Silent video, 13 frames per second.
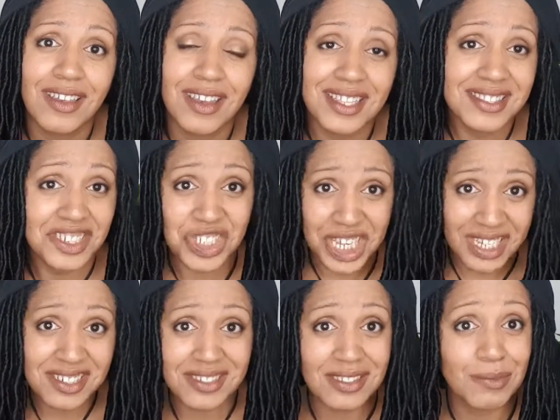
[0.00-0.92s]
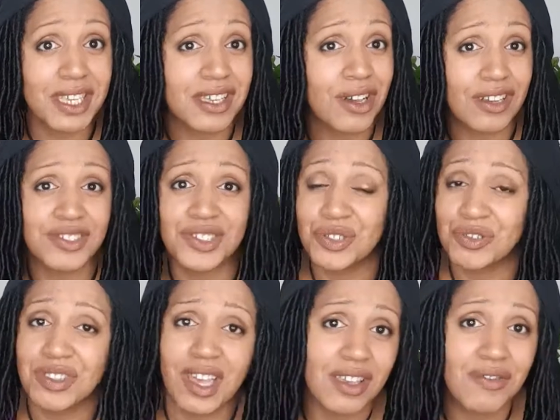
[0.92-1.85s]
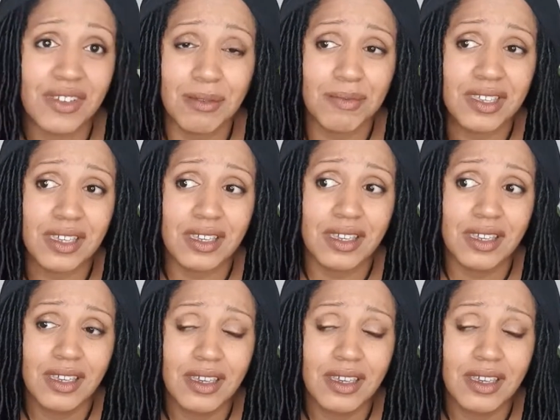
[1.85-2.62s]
and the changes it may cause in your life can be